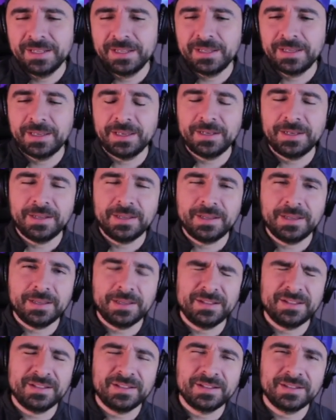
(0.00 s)
And
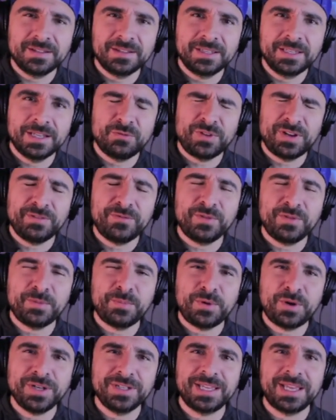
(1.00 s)
get ready for the
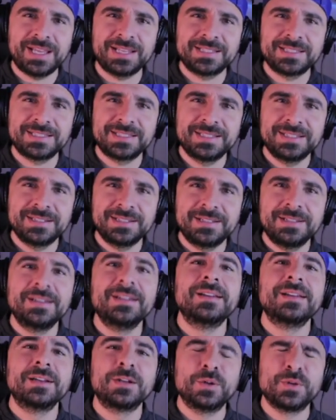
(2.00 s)
podcast.
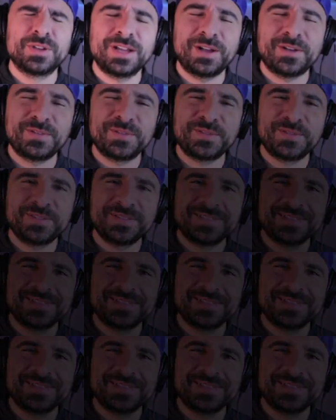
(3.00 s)
Glück auf.